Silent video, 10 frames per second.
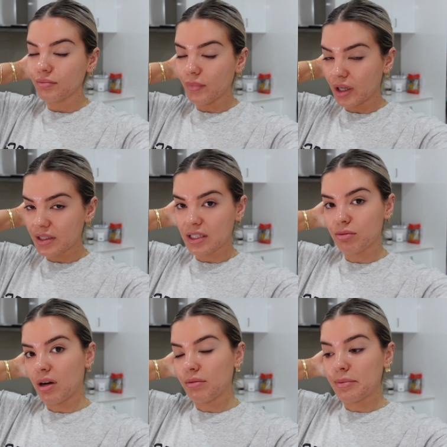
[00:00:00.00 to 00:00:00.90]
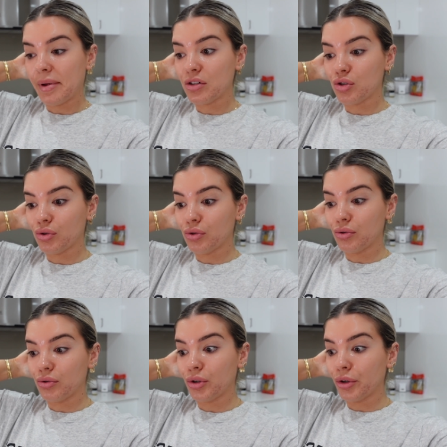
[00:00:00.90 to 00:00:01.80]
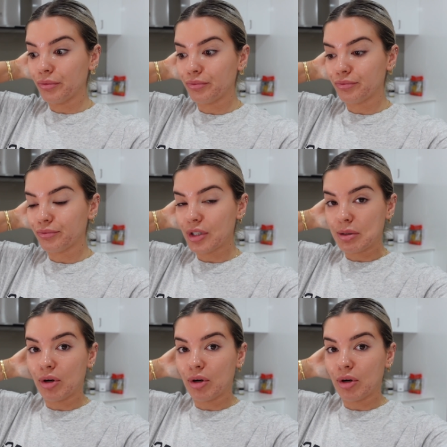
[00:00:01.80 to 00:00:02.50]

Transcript: because that's what I was meant to do this